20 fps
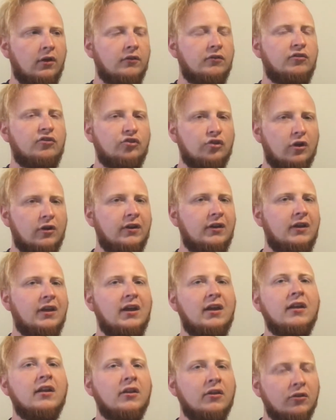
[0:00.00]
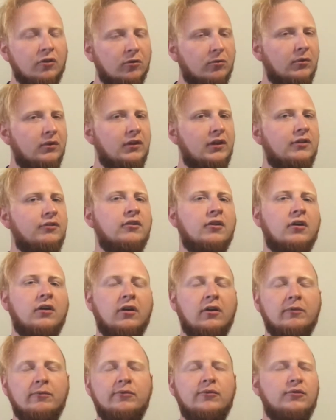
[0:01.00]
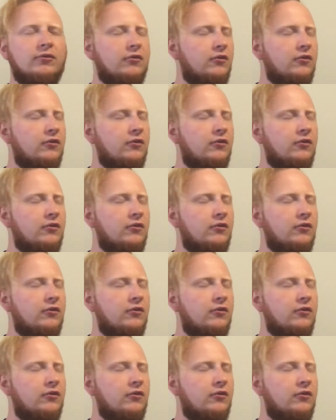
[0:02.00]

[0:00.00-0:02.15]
Start Again and New Religion are